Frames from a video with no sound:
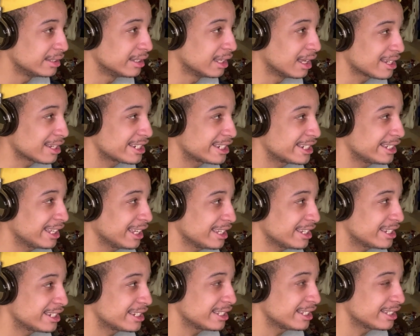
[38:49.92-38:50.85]
She
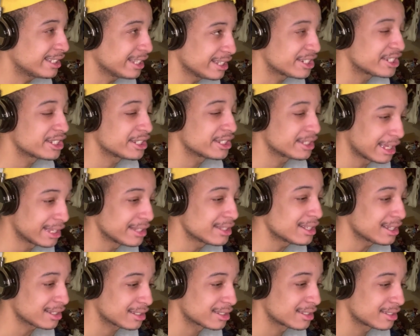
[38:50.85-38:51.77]

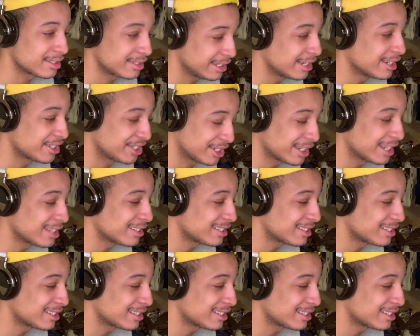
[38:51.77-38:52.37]
gained access. The